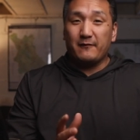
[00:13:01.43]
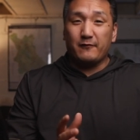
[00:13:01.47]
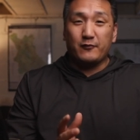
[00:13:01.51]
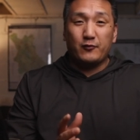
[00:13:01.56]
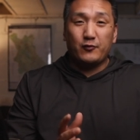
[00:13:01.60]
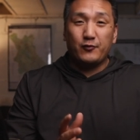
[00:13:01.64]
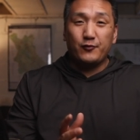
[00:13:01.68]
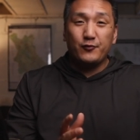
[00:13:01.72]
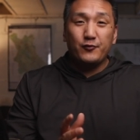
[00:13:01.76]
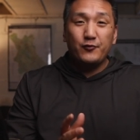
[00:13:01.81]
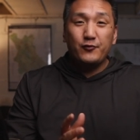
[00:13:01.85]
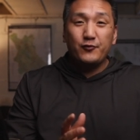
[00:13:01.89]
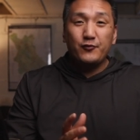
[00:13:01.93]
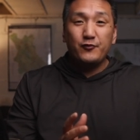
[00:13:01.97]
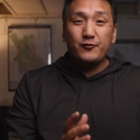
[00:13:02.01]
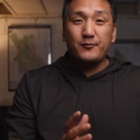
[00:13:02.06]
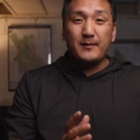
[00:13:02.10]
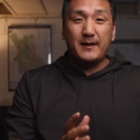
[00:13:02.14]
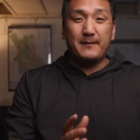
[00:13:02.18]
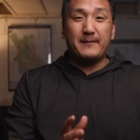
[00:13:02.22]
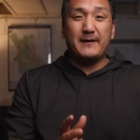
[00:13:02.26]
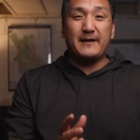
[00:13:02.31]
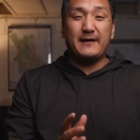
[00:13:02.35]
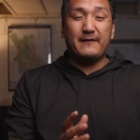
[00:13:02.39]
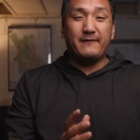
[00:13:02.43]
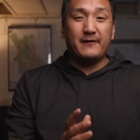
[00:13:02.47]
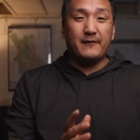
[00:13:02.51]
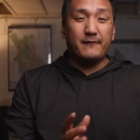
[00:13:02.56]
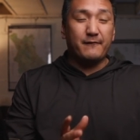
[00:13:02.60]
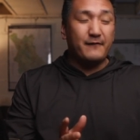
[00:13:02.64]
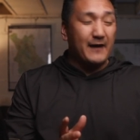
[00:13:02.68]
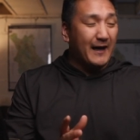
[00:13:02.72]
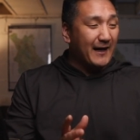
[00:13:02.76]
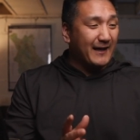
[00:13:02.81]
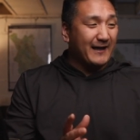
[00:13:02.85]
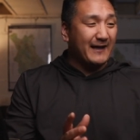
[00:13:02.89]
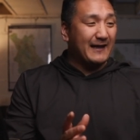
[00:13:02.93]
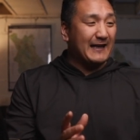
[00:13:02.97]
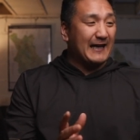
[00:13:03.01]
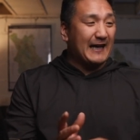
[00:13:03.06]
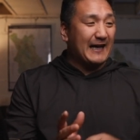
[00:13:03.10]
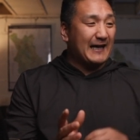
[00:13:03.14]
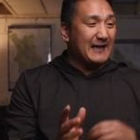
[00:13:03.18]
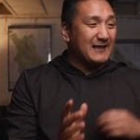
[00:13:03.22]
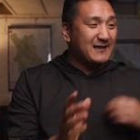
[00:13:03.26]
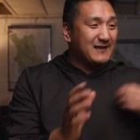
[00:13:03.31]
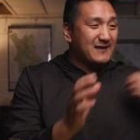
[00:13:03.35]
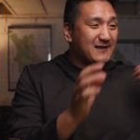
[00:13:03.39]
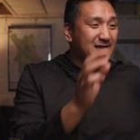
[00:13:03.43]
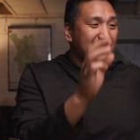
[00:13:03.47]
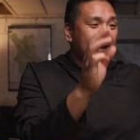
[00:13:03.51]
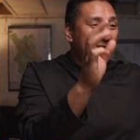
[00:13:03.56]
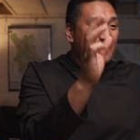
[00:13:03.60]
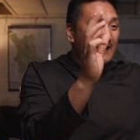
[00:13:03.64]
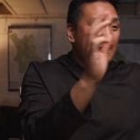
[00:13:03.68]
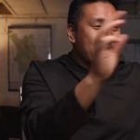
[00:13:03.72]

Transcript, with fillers: of crew, maybe even Vacqueyras.